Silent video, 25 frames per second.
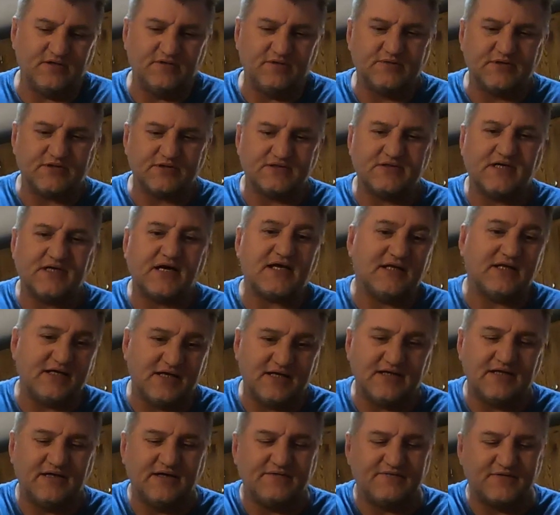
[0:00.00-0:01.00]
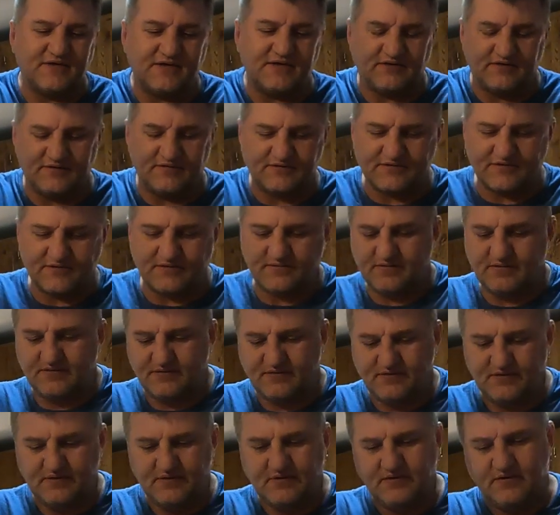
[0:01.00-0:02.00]
cubes. There's exactly eight left in here. So
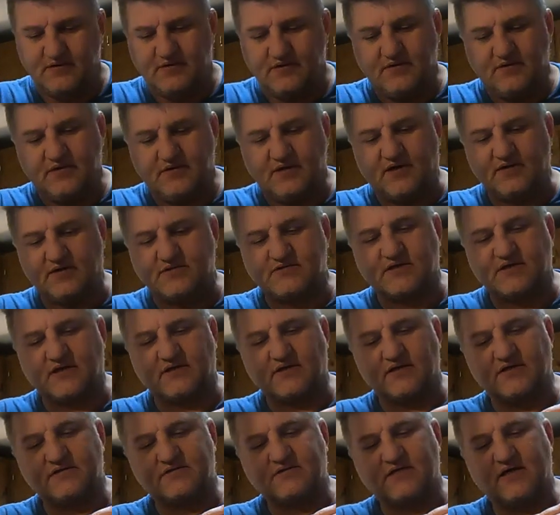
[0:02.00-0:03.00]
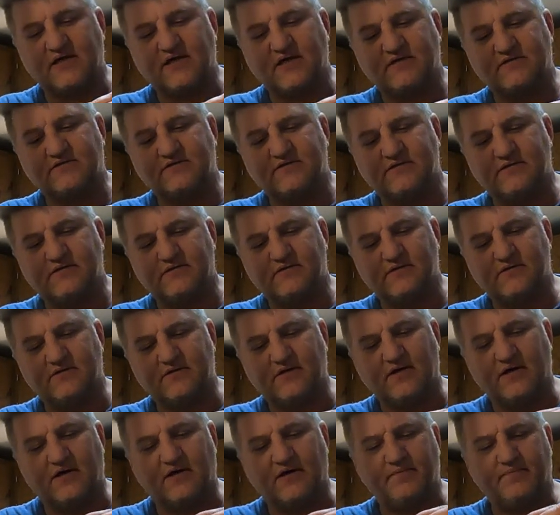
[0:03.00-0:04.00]
I'll just take these things.
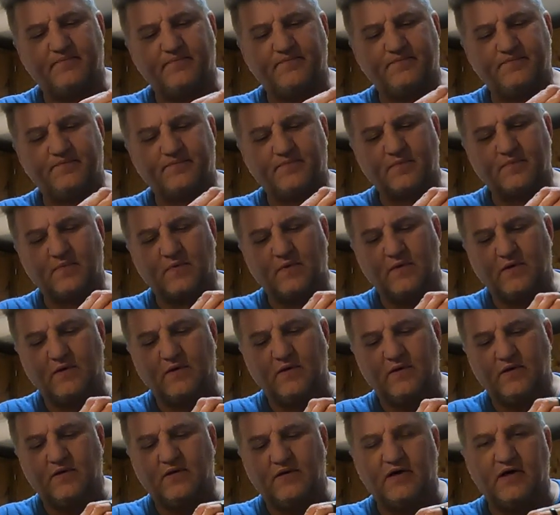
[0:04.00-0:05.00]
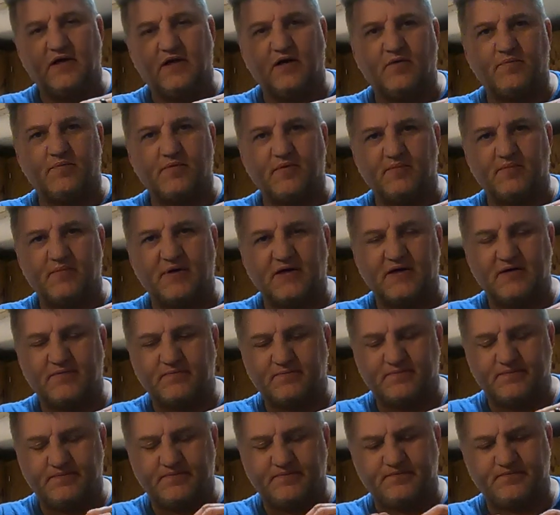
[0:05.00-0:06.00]
Um, and open them
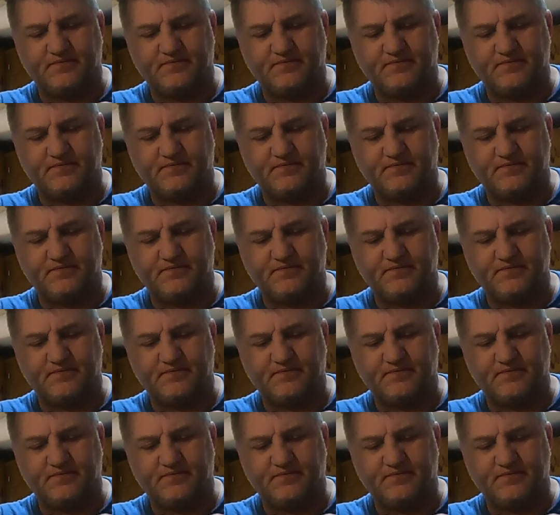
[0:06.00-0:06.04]
up.